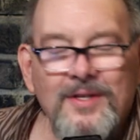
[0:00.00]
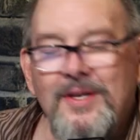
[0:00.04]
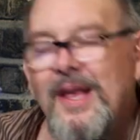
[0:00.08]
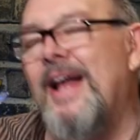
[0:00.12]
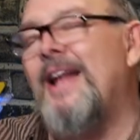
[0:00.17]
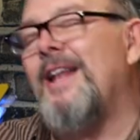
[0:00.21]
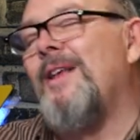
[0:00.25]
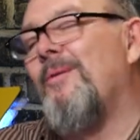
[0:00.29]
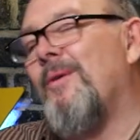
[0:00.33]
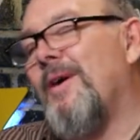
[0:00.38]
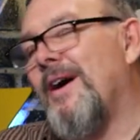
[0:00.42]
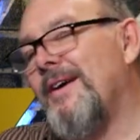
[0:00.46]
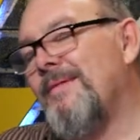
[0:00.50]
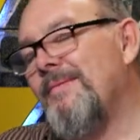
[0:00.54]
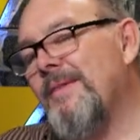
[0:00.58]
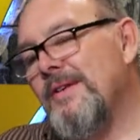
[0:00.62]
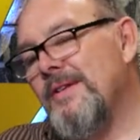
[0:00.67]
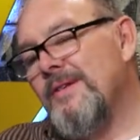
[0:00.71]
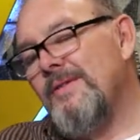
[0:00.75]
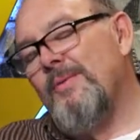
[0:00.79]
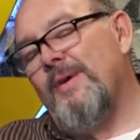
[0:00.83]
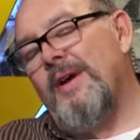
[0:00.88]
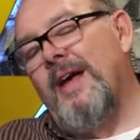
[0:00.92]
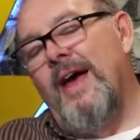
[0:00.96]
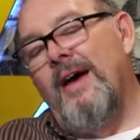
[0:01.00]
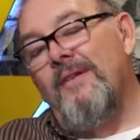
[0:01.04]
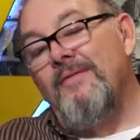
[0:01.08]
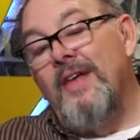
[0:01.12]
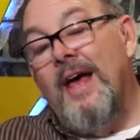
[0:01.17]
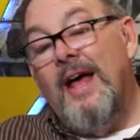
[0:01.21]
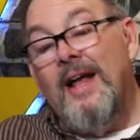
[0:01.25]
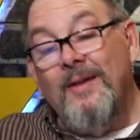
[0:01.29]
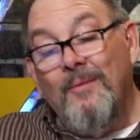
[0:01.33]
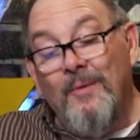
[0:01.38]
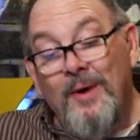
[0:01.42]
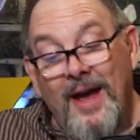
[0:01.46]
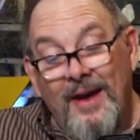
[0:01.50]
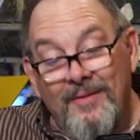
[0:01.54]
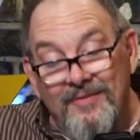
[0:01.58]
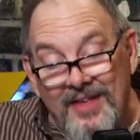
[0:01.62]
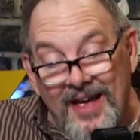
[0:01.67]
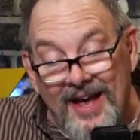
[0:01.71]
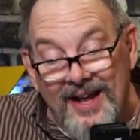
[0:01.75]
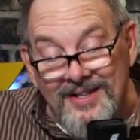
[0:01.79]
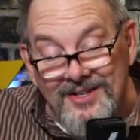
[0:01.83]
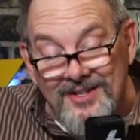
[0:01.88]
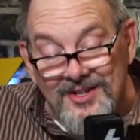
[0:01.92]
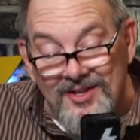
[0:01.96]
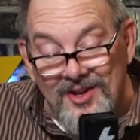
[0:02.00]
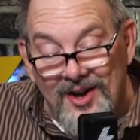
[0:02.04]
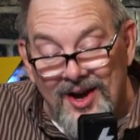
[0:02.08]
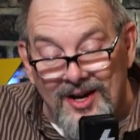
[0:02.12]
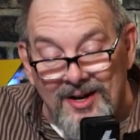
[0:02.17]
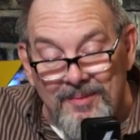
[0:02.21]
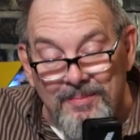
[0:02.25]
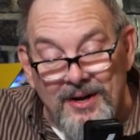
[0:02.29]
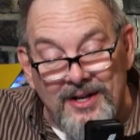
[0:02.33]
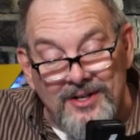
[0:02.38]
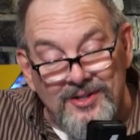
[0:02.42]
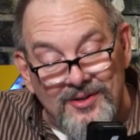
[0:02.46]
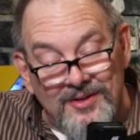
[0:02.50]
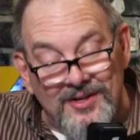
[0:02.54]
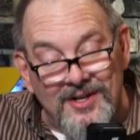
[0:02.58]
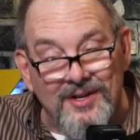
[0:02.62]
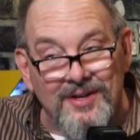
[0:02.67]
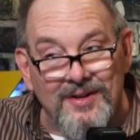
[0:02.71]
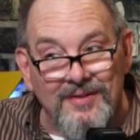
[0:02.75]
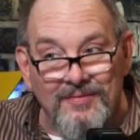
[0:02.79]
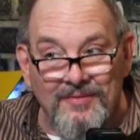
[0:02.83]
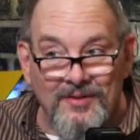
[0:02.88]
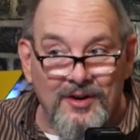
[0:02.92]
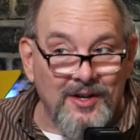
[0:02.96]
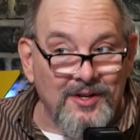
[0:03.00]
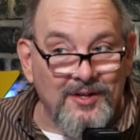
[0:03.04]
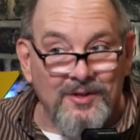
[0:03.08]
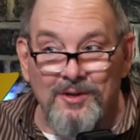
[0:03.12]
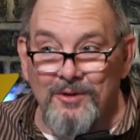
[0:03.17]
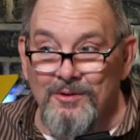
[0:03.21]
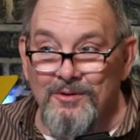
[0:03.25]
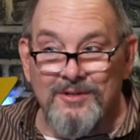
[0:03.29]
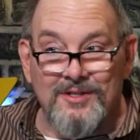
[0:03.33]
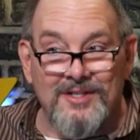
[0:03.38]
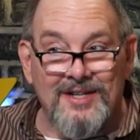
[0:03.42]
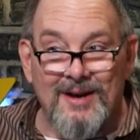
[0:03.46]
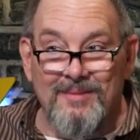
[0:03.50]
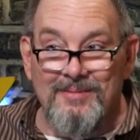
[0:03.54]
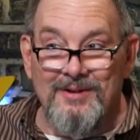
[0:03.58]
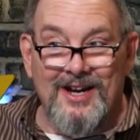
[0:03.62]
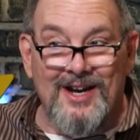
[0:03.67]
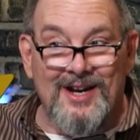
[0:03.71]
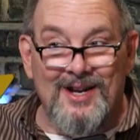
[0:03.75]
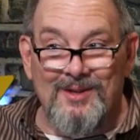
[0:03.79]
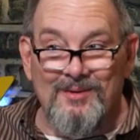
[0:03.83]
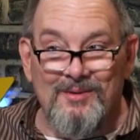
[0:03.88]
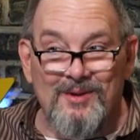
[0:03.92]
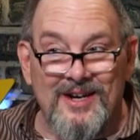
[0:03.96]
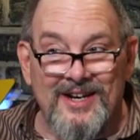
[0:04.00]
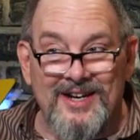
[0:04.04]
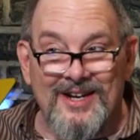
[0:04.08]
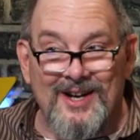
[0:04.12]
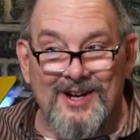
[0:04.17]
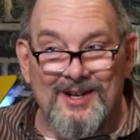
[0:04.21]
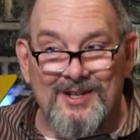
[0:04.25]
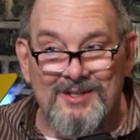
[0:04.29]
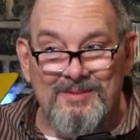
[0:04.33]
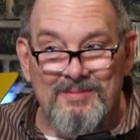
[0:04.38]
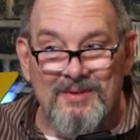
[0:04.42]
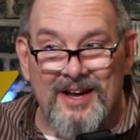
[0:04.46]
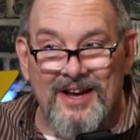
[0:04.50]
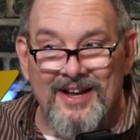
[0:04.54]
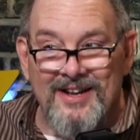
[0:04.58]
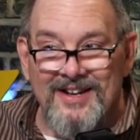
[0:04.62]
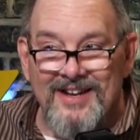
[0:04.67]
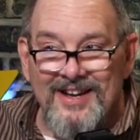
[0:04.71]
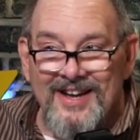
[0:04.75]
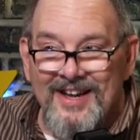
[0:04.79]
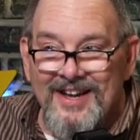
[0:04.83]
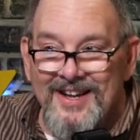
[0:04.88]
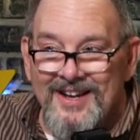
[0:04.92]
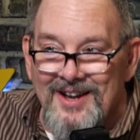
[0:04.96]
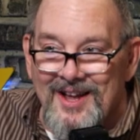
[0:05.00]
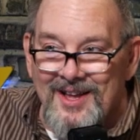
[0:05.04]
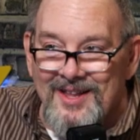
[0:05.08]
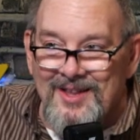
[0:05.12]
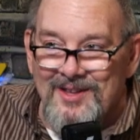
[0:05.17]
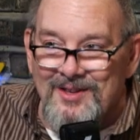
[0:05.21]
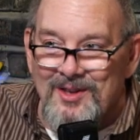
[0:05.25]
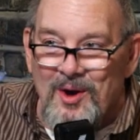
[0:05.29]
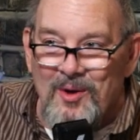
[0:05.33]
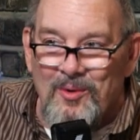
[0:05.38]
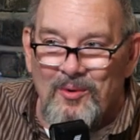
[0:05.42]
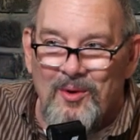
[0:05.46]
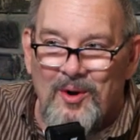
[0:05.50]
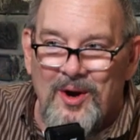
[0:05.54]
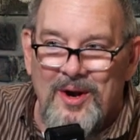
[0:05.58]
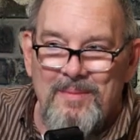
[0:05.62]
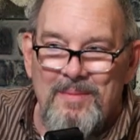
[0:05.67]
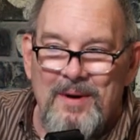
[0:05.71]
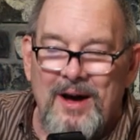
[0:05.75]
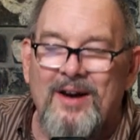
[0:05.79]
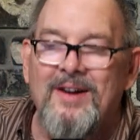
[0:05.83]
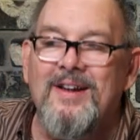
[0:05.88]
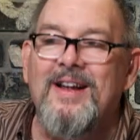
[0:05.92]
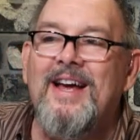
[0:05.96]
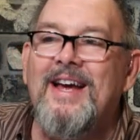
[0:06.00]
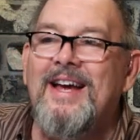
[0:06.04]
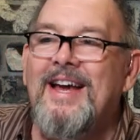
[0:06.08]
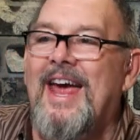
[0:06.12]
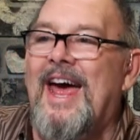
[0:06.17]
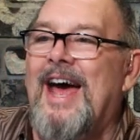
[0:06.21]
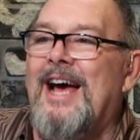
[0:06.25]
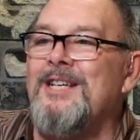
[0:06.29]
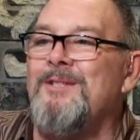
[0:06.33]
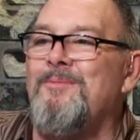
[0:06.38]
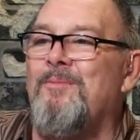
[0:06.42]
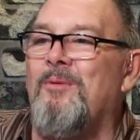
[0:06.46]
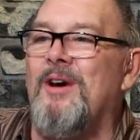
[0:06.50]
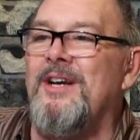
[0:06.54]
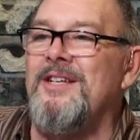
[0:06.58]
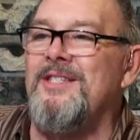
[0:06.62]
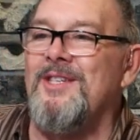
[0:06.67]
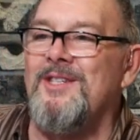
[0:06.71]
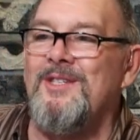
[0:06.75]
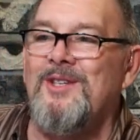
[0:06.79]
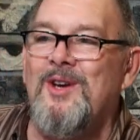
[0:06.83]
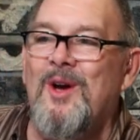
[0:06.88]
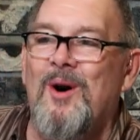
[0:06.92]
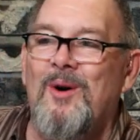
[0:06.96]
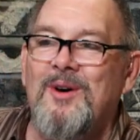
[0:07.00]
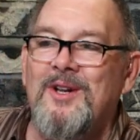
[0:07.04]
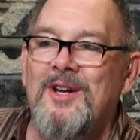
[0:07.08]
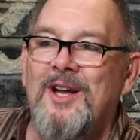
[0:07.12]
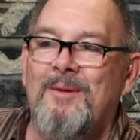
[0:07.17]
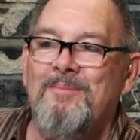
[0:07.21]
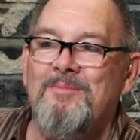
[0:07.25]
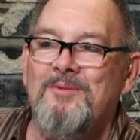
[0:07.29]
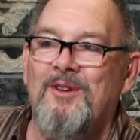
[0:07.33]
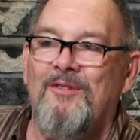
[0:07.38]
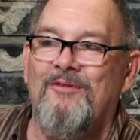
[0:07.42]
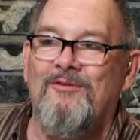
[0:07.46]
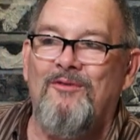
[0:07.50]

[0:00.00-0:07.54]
So anyway, so we have that we have that to talk about. So good news coming out of the White House, man. Nothing. Don't worry about gas prices going up to